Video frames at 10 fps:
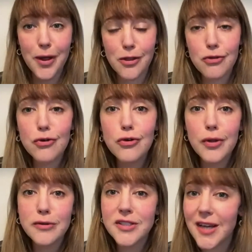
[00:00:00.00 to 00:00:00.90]
through
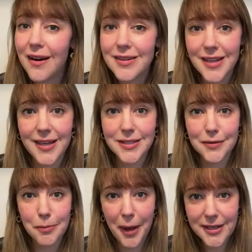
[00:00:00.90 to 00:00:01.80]
those dark days of the
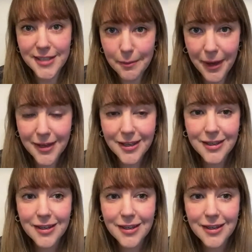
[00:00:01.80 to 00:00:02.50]
pandemic.